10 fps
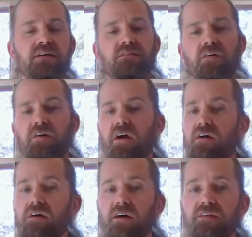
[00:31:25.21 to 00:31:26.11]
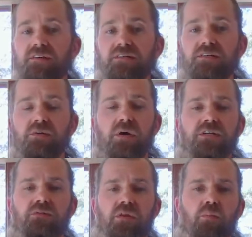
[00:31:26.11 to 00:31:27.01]
If you're in an unhealthy
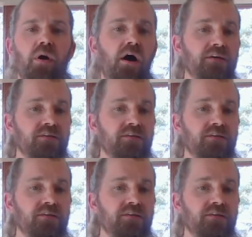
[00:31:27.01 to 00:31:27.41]
situation with a boss